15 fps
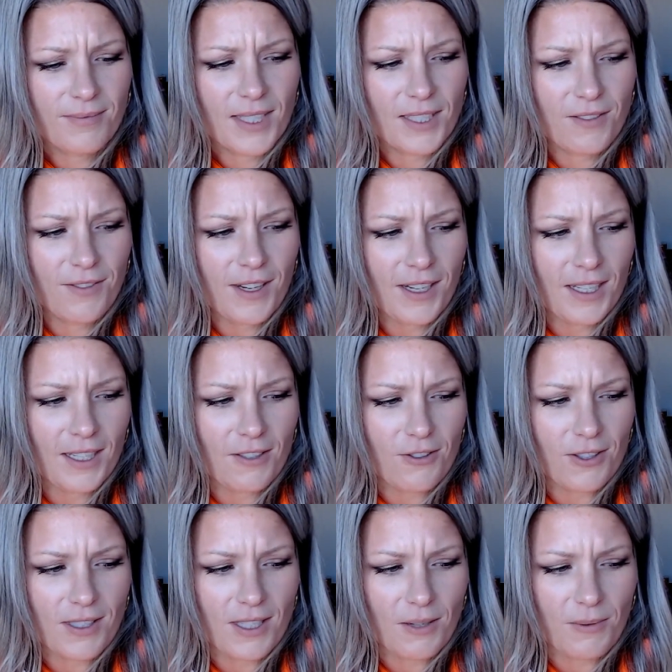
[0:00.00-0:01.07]
it's very
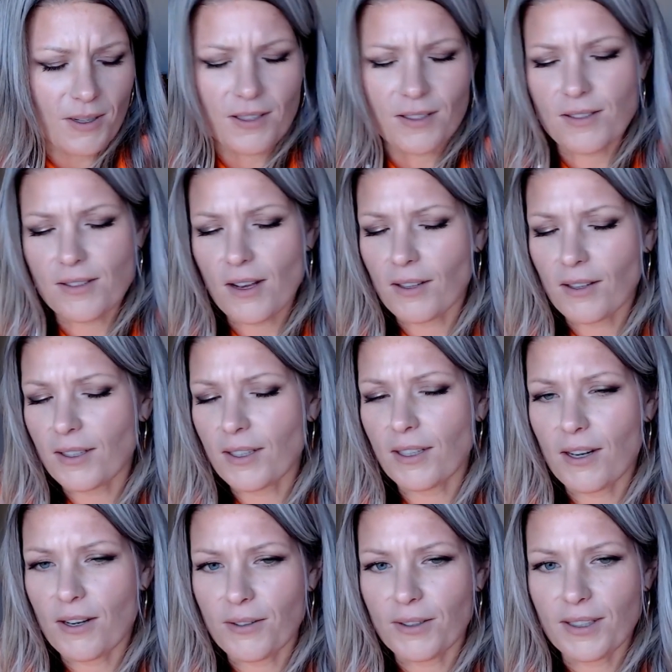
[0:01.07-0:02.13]
interesting where this is all going to
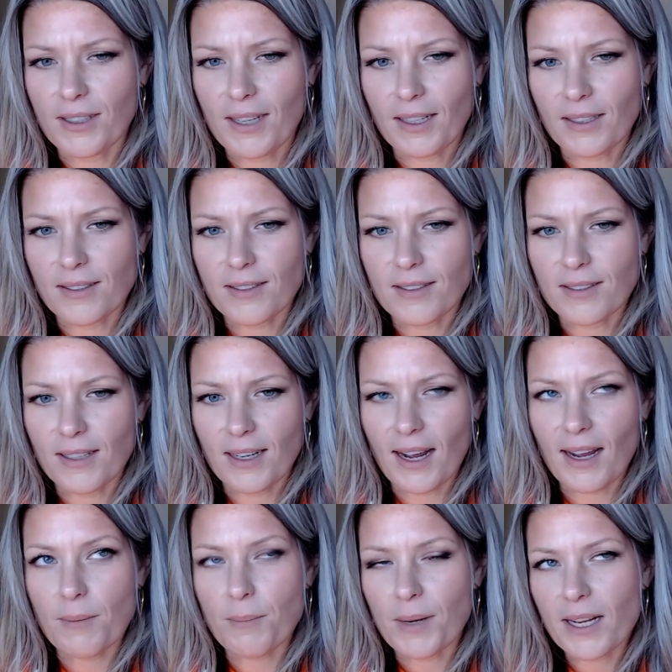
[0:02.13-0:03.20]
go in the next.
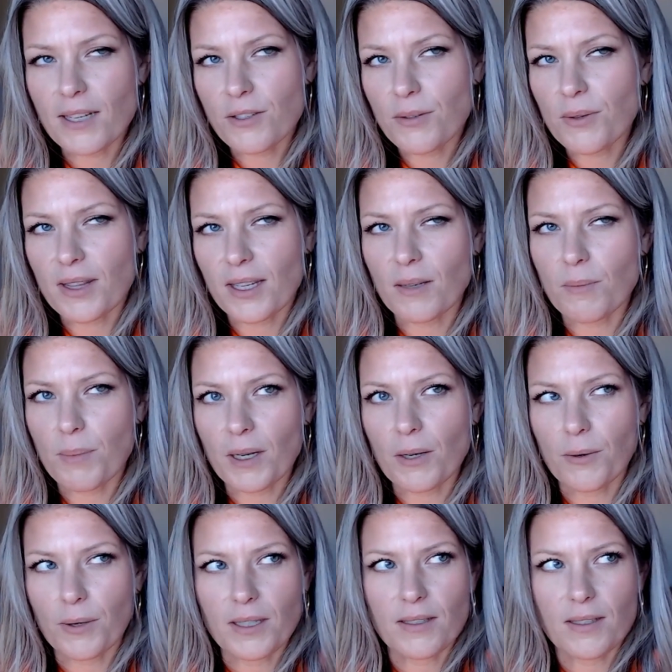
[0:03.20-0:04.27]
But I do think
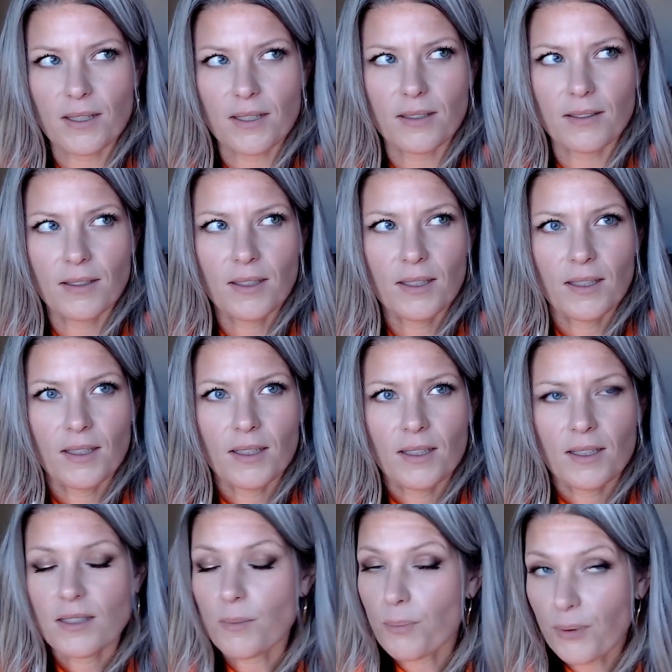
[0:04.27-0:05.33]
Bitcoin's
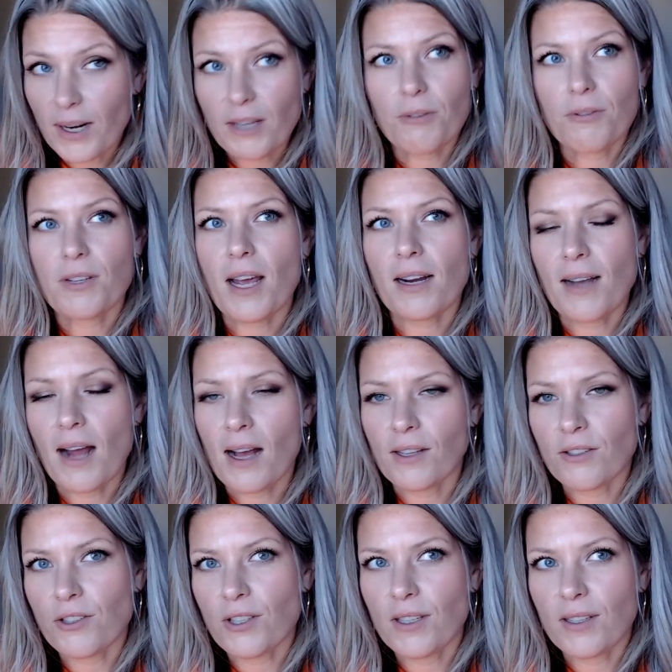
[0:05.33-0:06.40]
it's a breakthrough
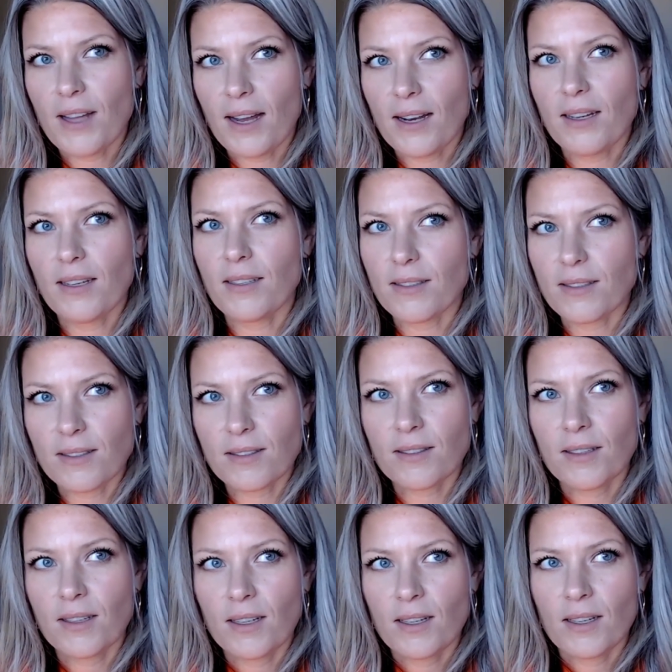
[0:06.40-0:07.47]
technology that
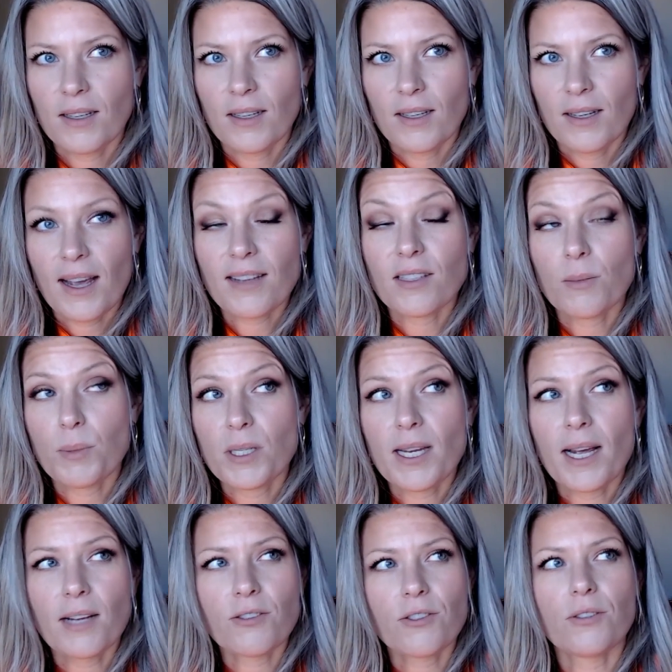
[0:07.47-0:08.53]
has the
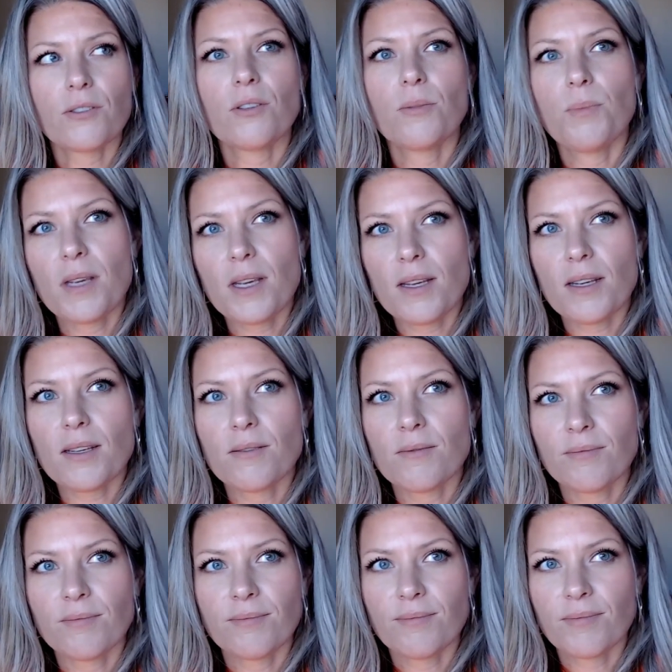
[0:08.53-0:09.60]
potential to be
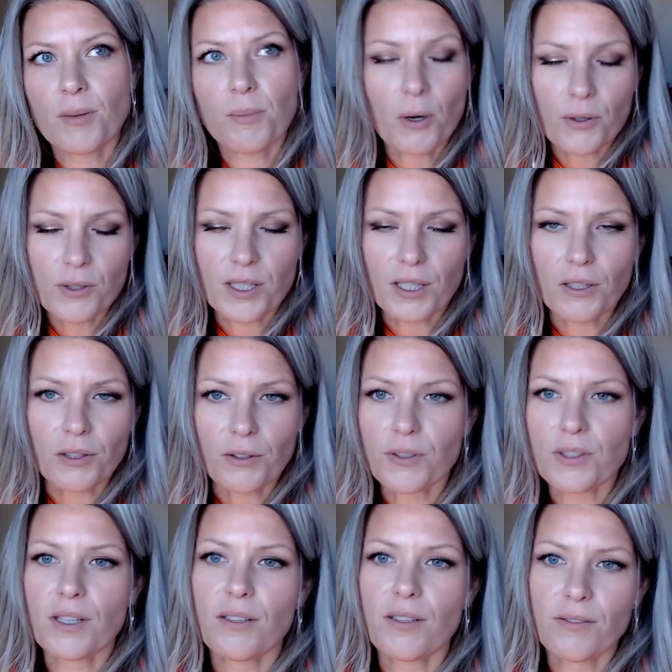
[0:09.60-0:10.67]
the most
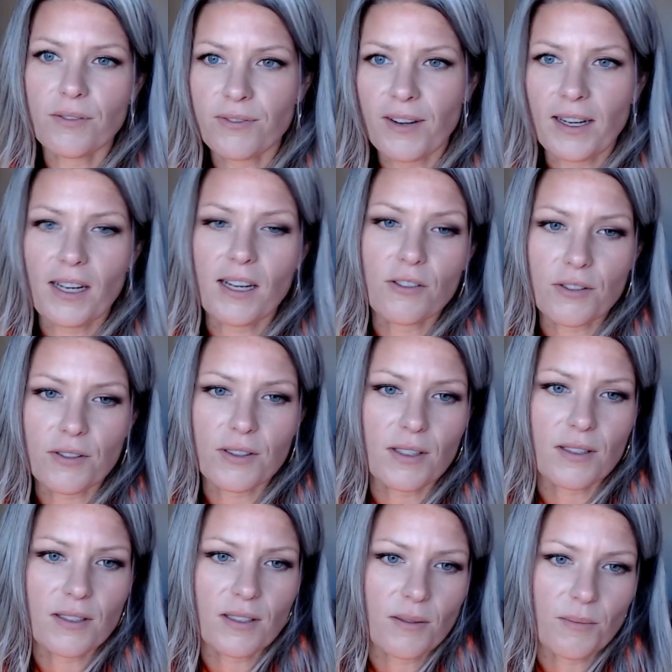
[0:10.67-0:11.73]
inclusive financial
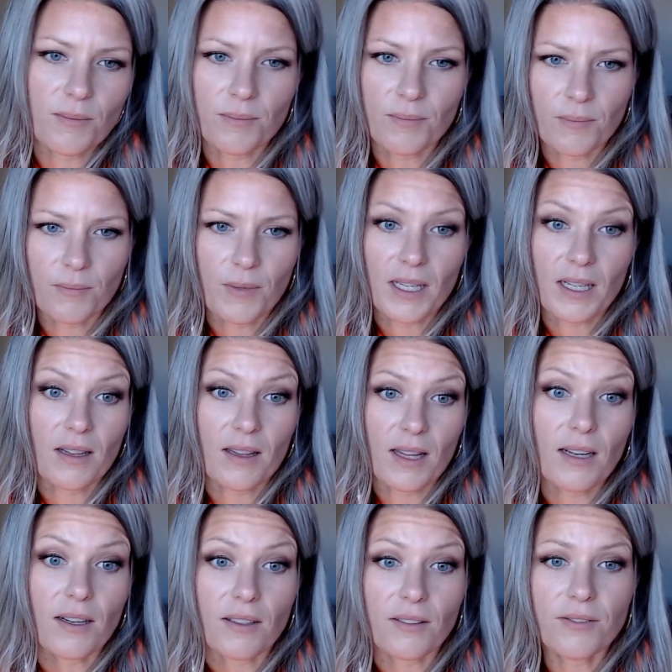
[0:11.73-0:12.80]
system we can
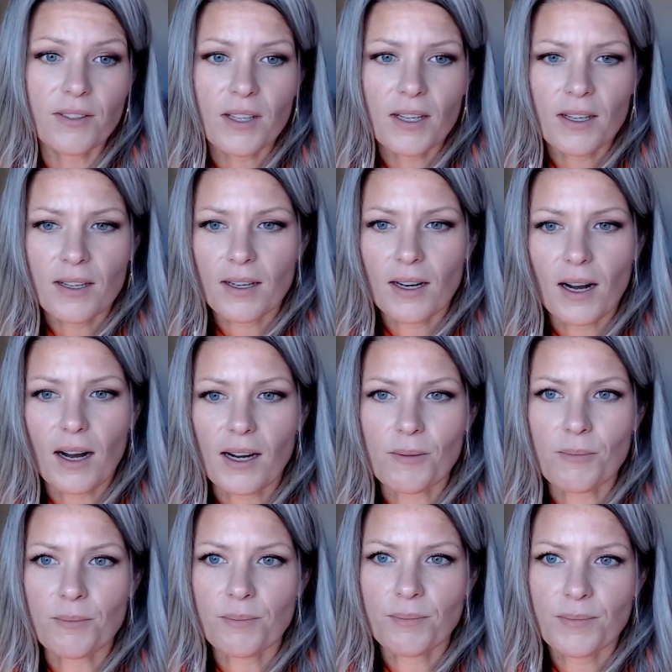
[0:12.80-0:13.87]
think of.
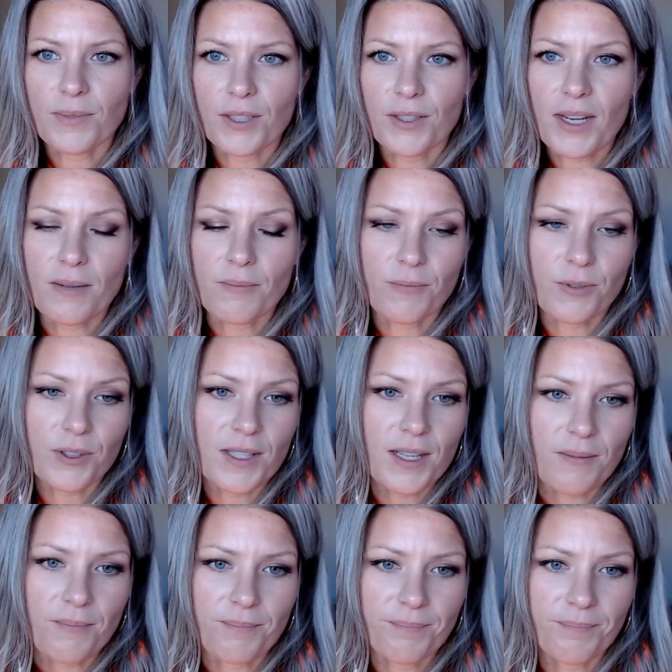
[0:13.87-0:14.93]
So yeah, we'll see.